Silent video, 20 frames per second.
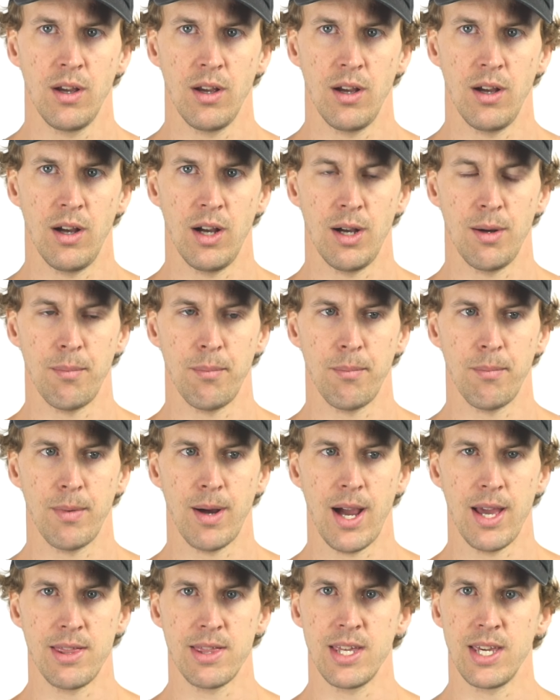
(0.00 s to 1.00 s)

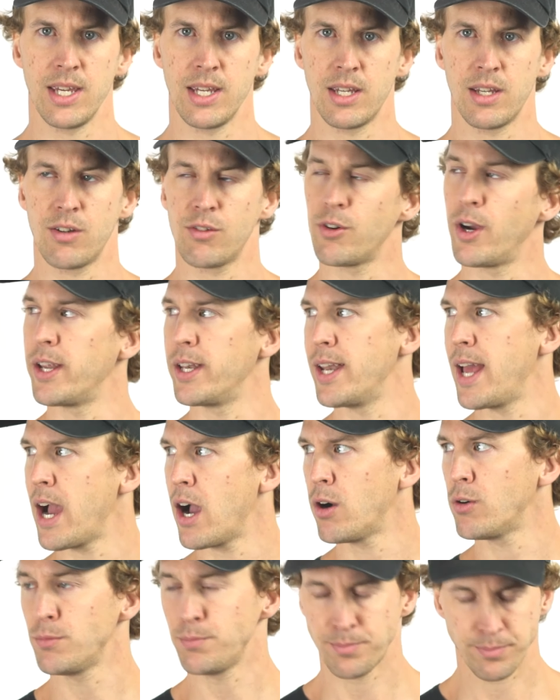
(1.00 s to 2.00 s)
I think right
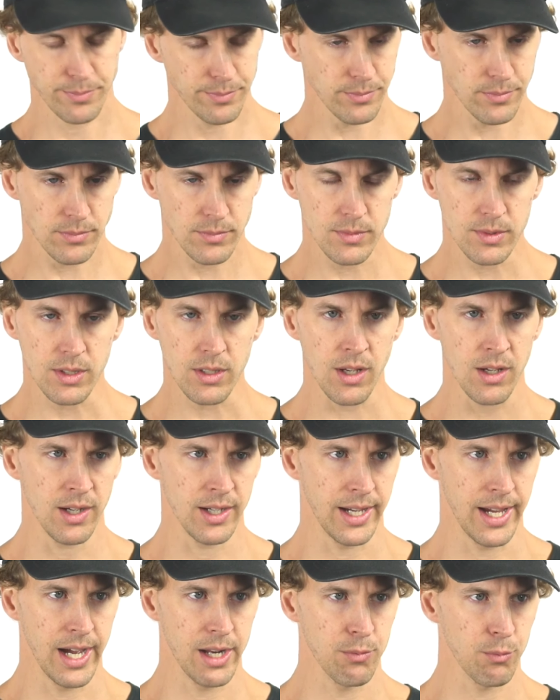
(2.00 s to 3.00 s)
now,
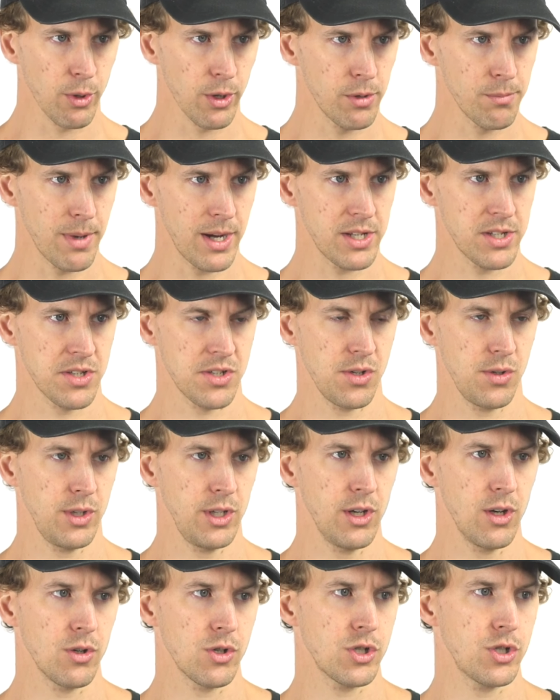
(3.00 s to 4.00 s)
again, we're in my
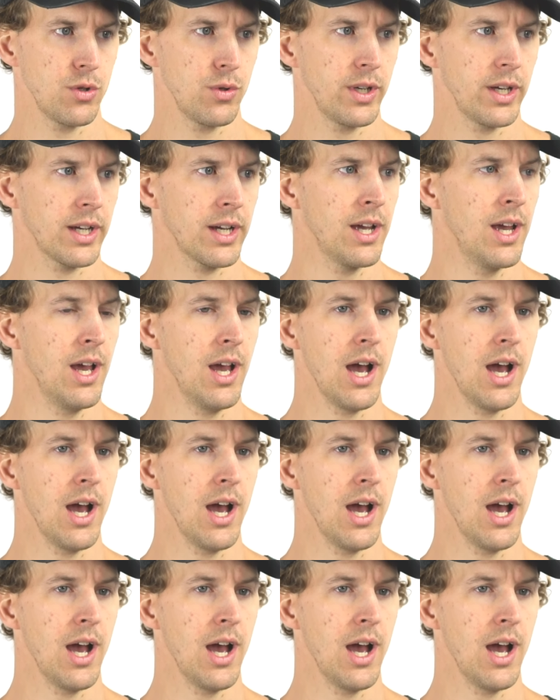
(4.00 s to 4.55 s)
studio shooting.